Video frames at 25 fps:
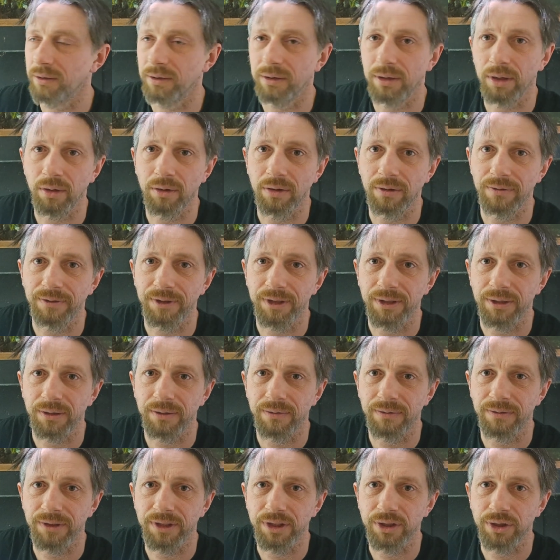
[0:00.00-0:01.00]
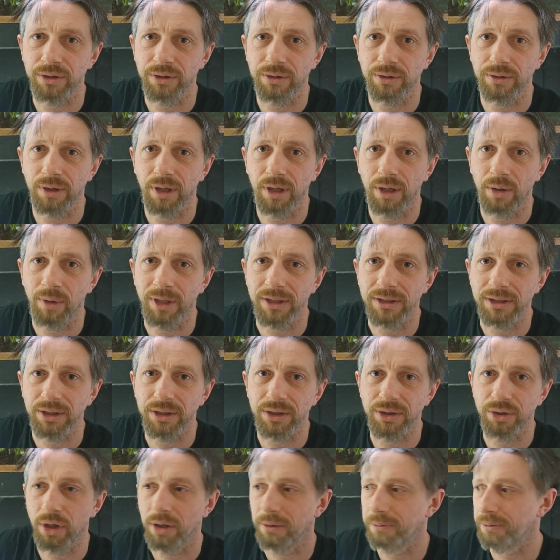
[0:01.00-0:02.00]
local fi fish aquatic
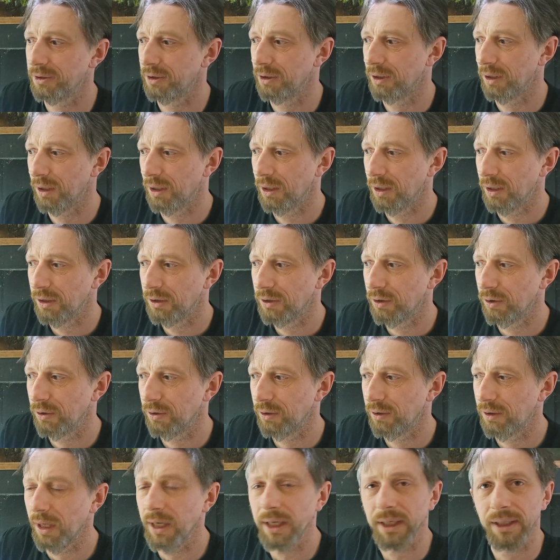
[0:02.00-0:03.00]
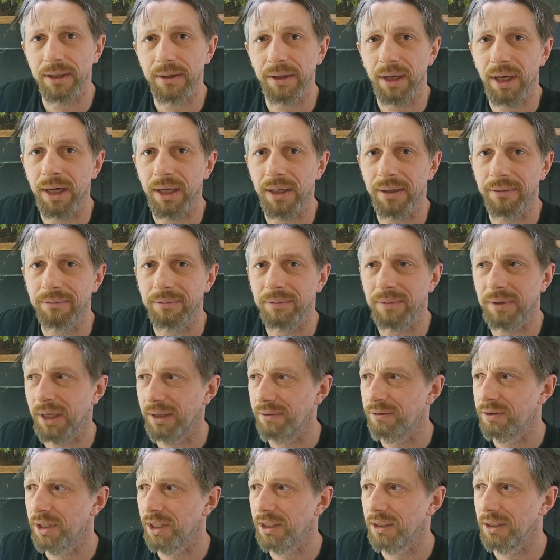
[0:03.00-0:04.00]
shops the other day and
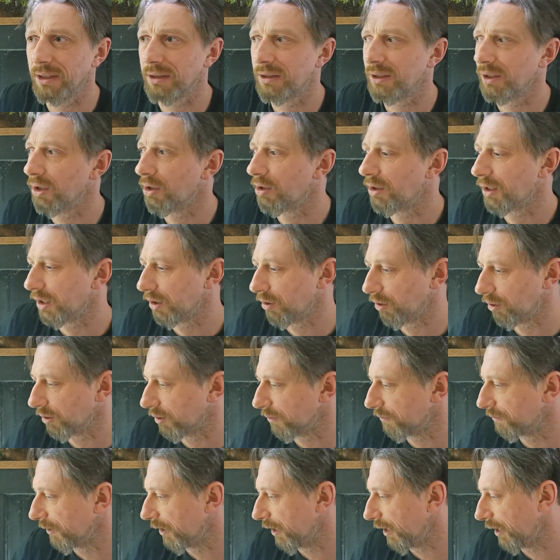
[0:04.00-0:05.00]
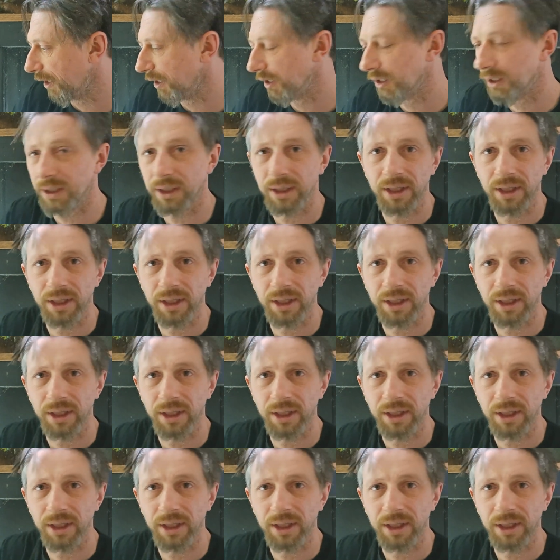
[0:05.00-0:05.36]
they've said that they can't get hold of uh,